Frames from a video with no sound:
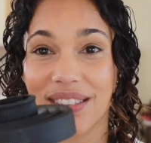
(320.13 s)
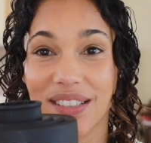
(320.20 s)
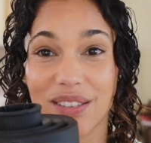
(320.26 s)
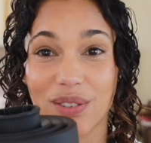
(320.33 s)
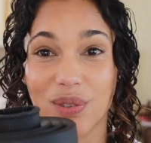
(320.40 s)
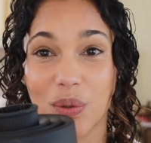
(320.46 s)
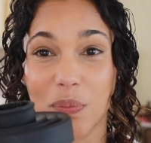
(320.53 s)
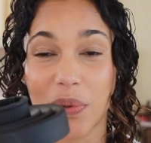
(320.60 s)
It's
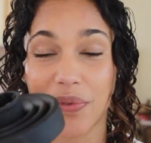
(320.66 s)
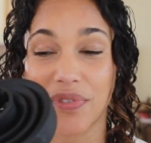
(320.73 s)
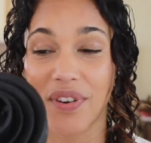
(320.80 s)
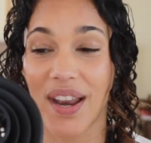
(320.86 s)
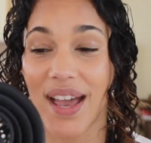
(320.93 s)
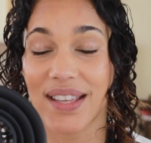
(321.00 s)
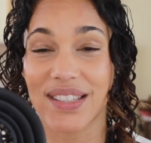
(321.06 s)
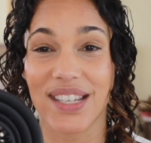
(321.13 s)
super
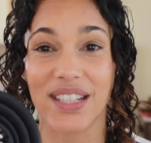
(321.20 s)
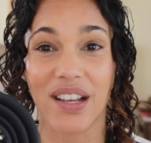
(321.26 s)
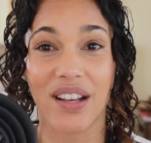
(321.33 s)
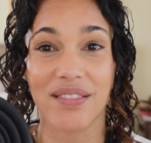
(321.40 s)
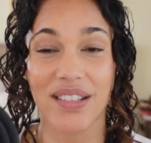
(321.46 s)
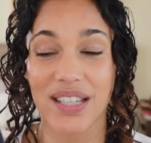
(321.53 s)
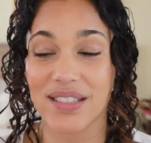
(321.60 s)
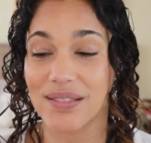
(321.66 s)
flat.
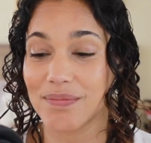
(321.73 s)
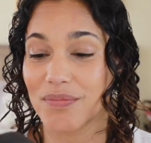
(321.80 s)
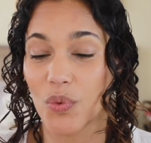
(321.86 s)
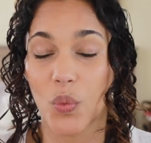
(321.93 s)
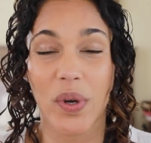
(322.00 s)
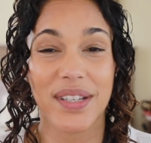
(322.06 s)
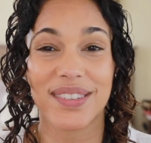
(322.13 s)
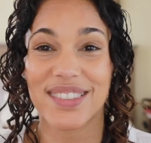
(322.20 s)
It
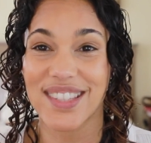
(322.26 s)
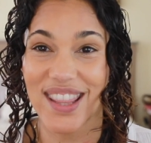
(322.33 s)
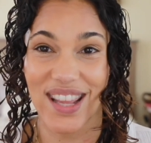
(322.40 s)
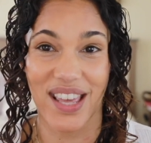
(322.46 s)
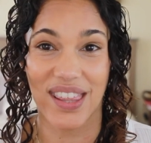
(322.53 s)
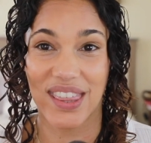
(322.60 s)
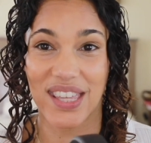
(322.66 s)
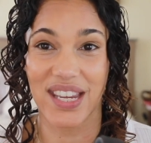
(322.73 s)
weighs
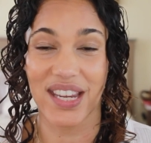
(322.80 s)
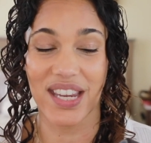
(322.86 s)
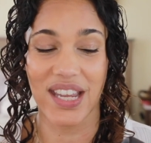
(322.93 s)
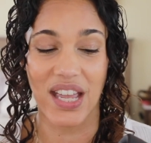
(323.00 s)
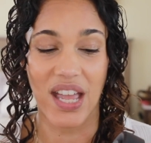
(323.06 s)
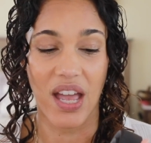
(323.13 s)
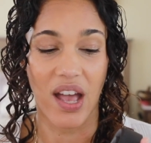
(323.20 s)
nothing.